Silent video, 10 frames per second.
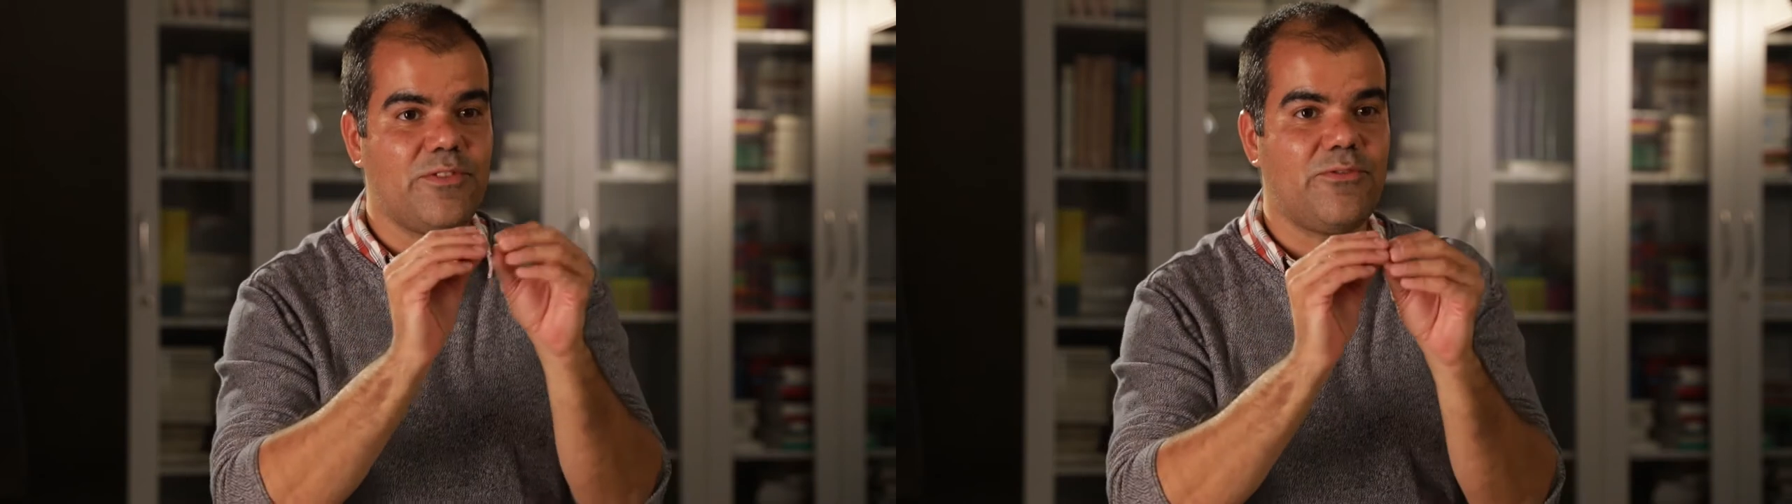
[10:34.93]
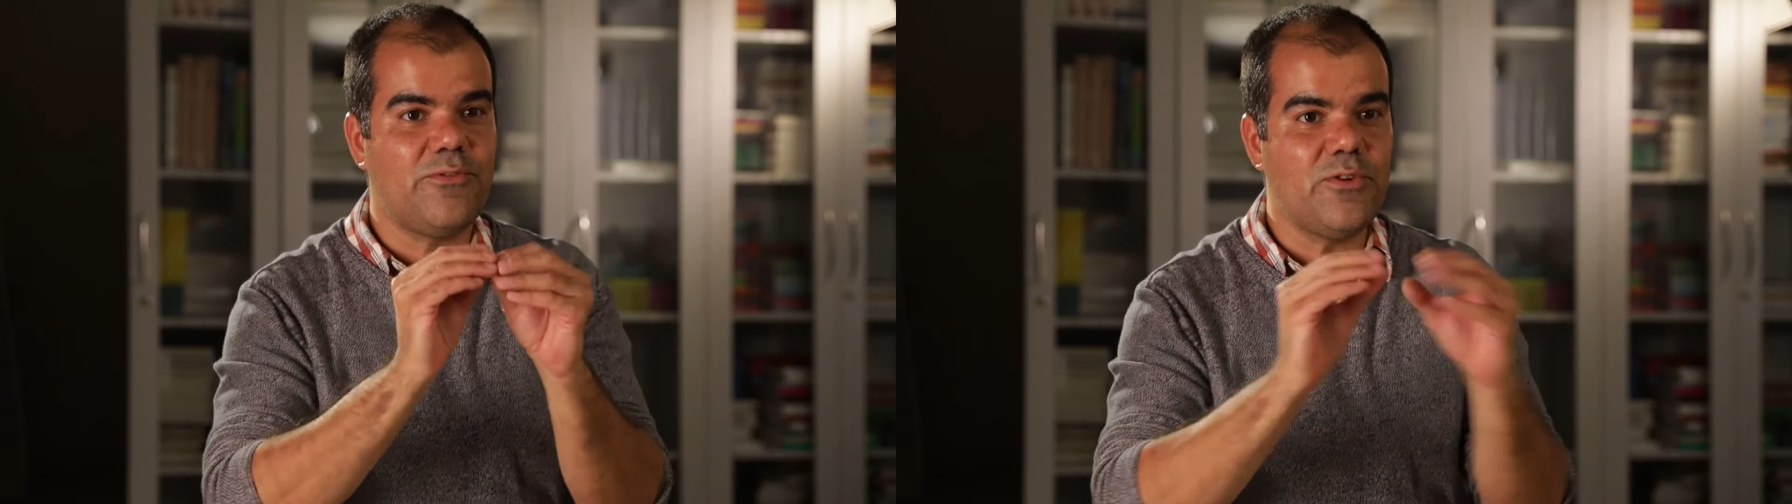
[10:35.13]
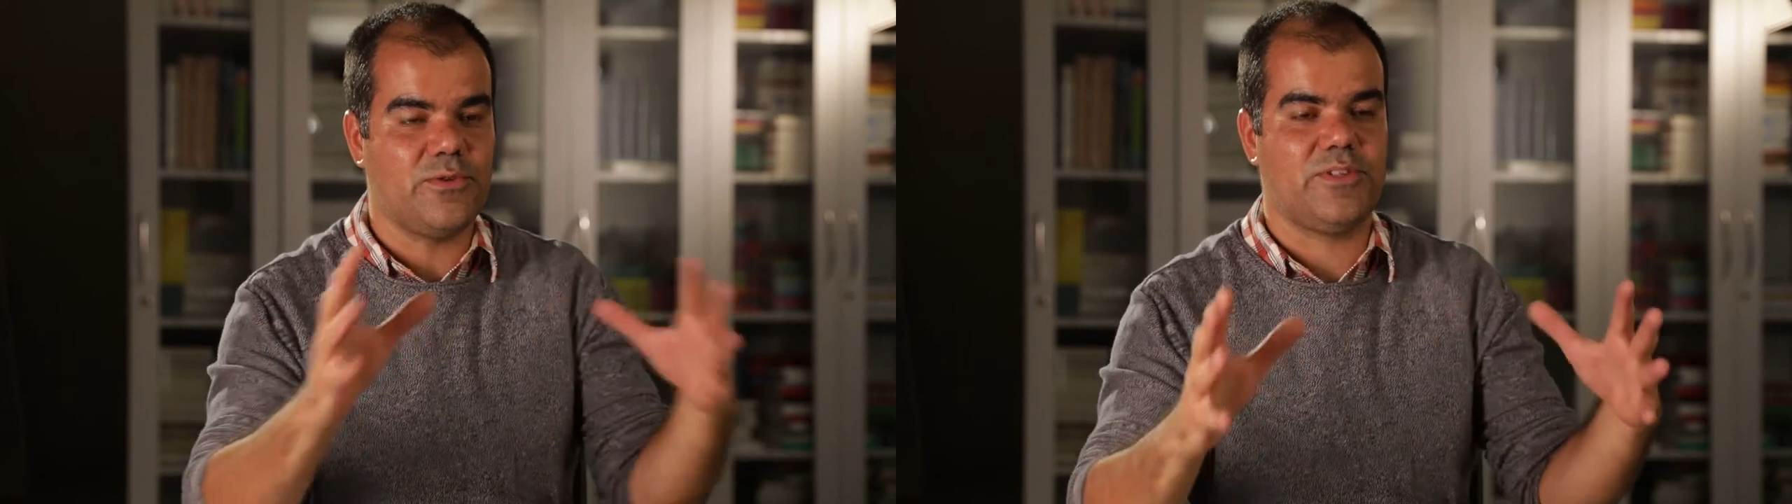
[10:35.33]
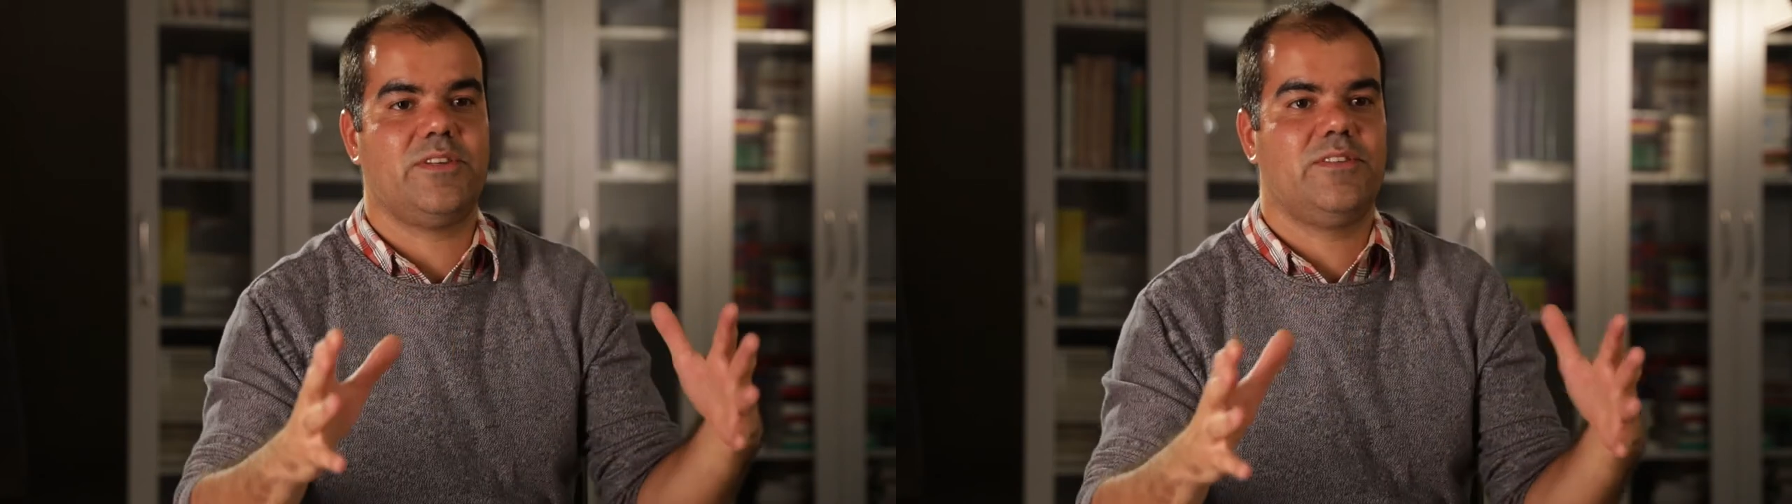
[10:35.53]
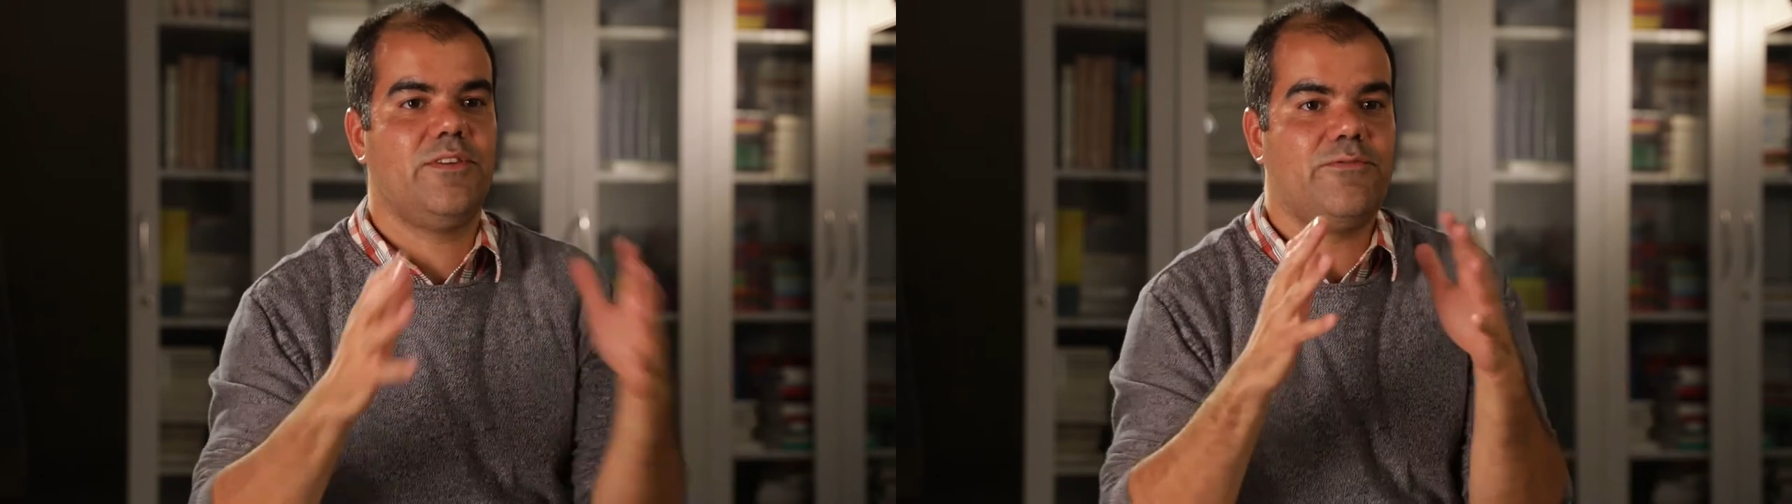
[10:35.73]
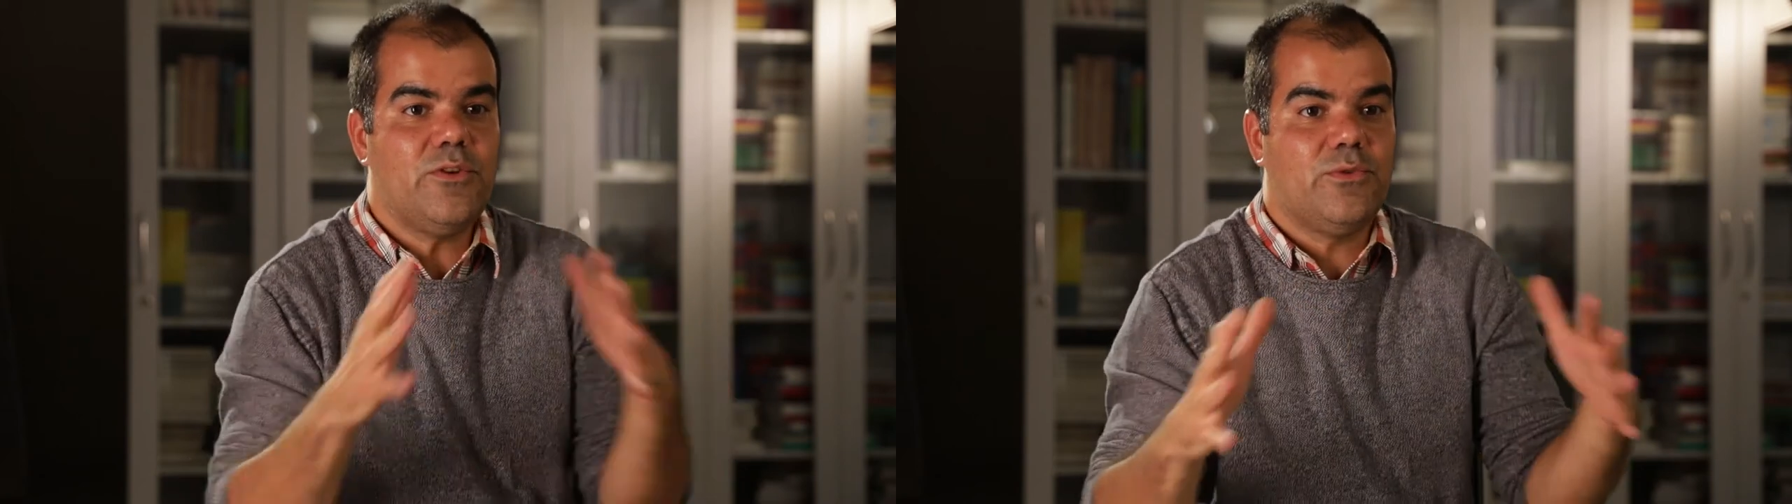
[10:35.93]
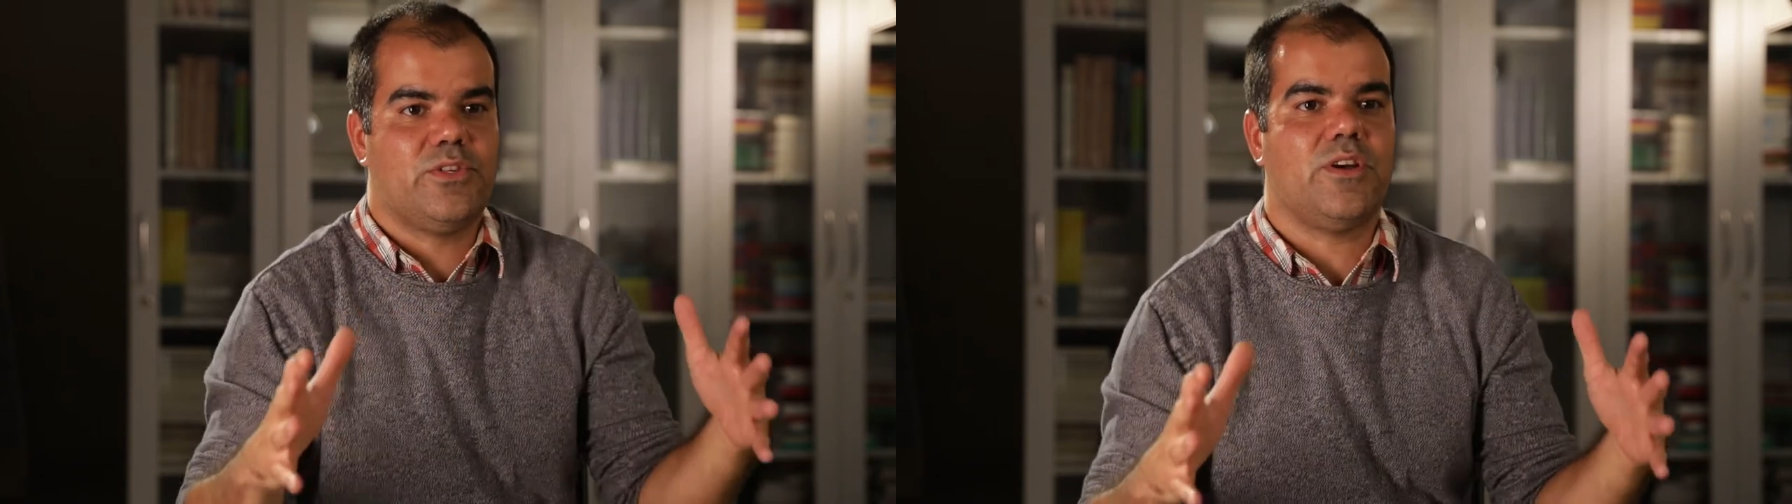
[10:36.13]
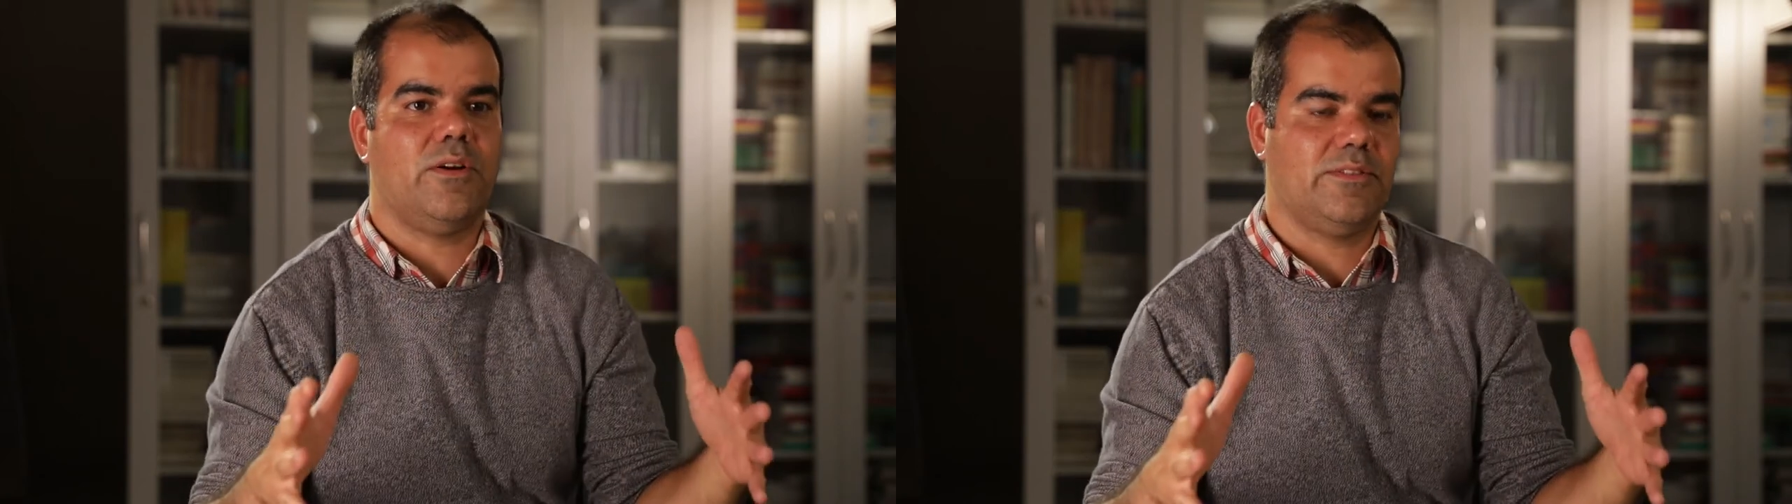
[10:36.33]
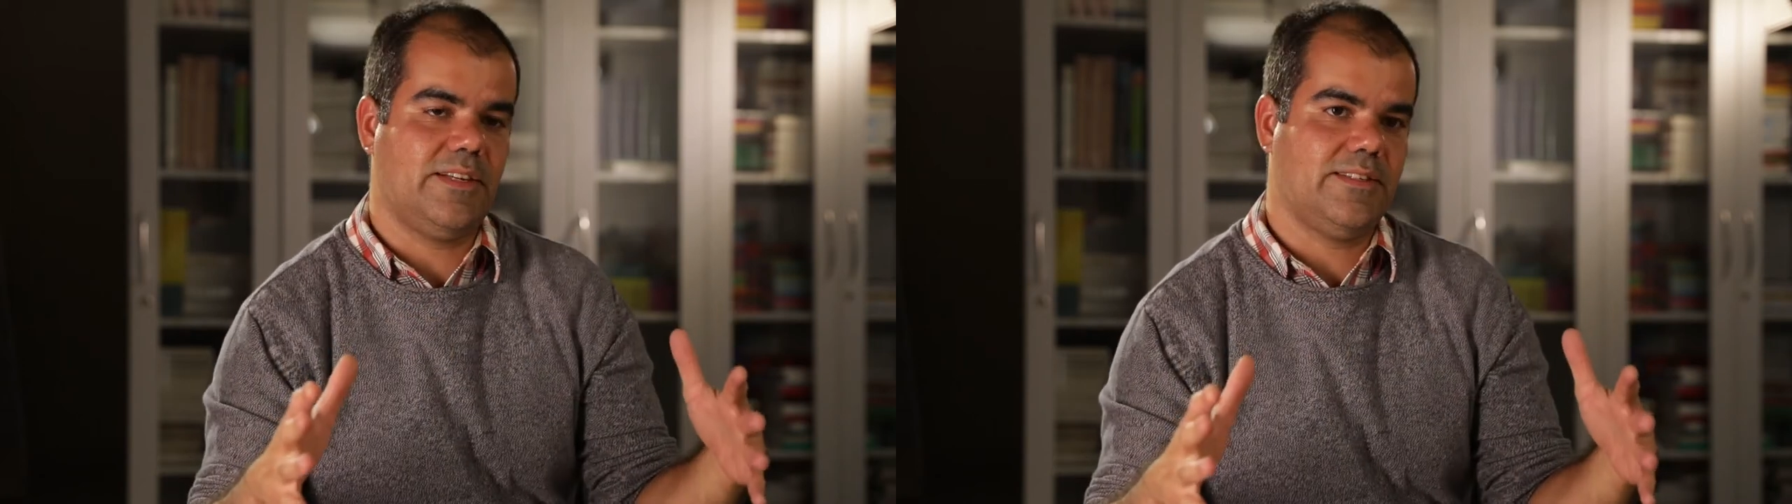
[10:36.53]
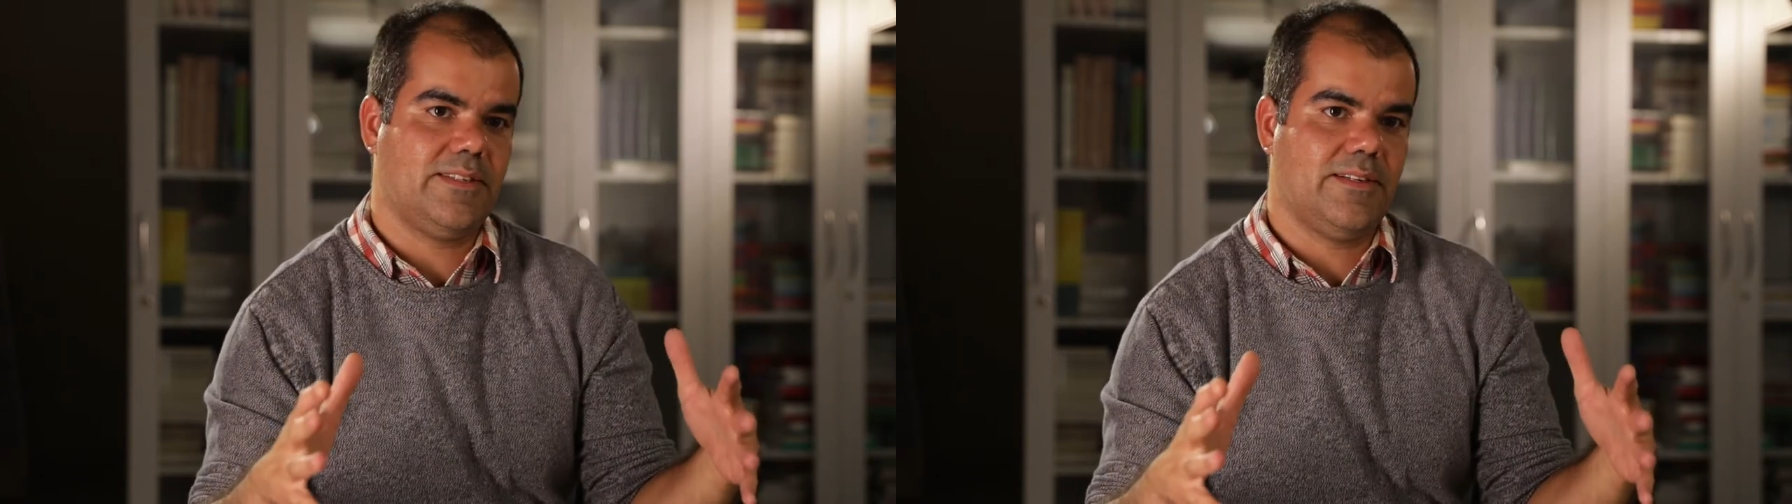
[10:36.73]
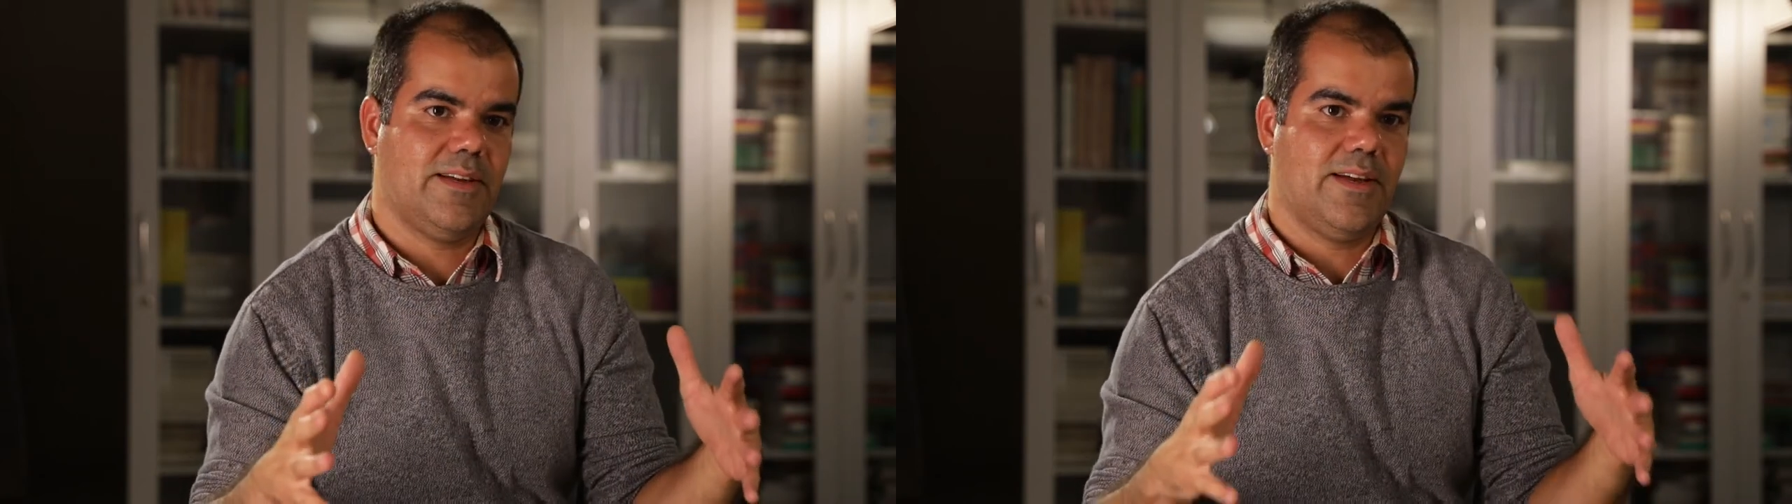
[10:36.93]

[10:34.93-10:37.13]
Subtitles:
diffuse content.